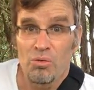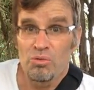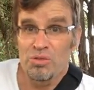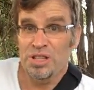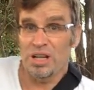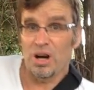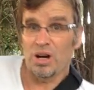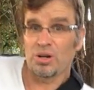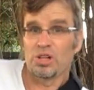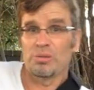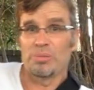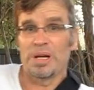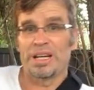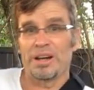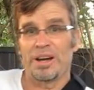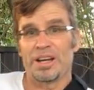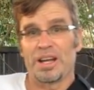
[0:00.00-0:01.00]
You know, I could have
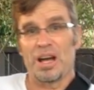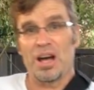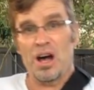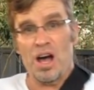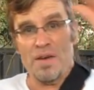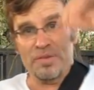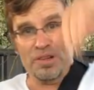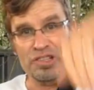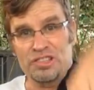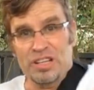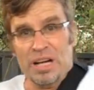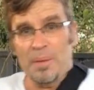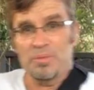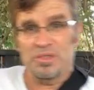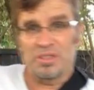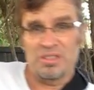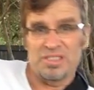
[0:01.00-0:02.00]
been going over
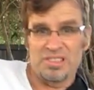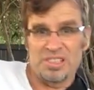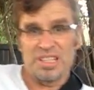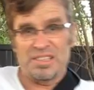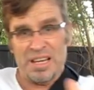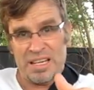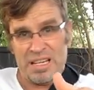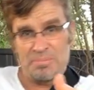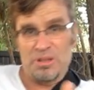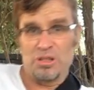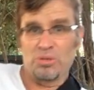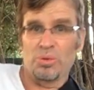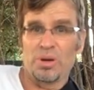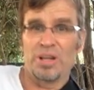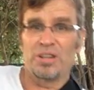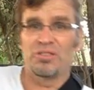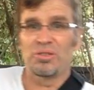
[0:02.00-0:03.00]
jumps and zigzagging
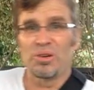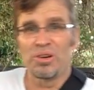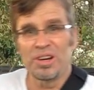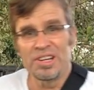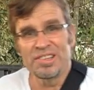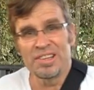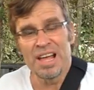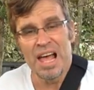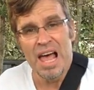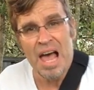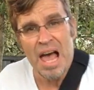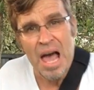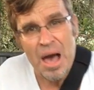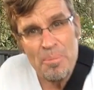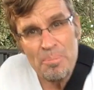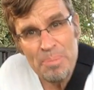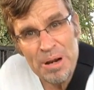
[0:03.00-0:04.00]
between trees,
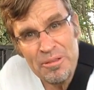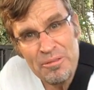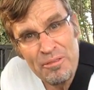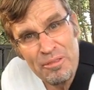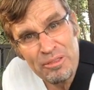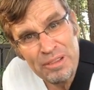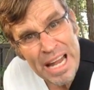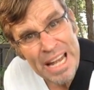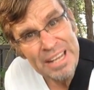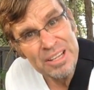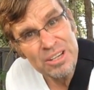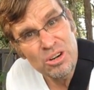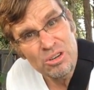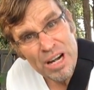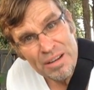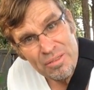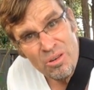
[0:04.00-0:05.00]
but flat
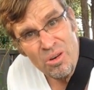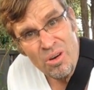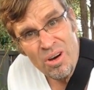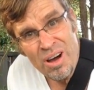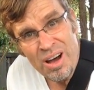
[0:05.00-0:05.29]
gravel?